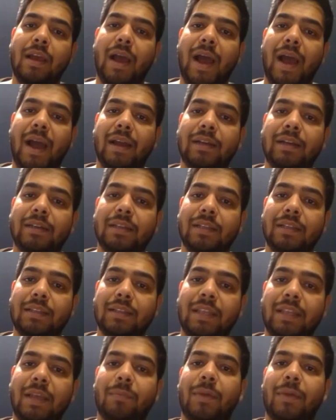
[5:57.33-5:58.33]
and
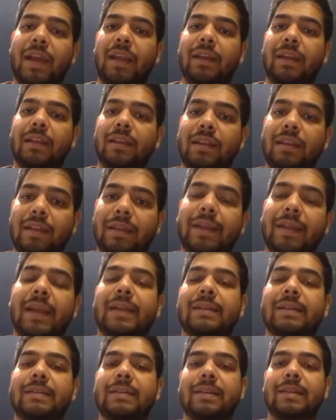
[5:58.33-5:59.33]
they might
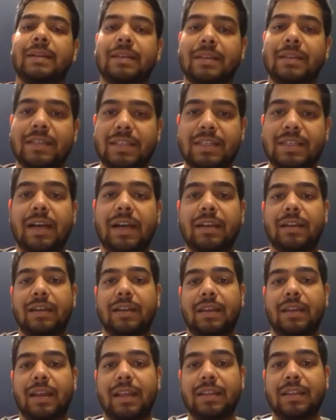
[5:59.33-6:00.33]
get stuck
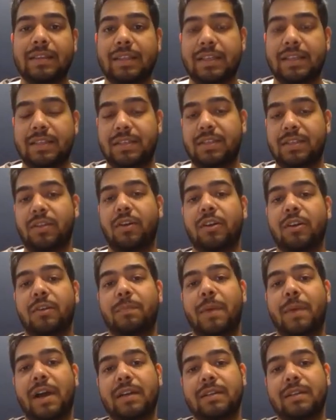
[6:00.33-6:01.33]
in this
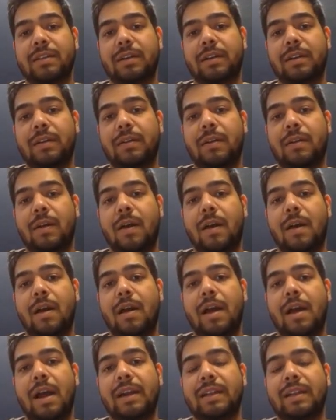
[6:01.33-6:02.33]
thought pattern
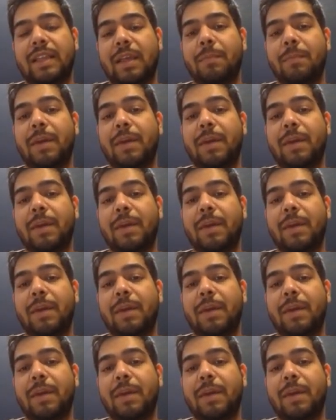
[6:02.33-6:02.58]
and they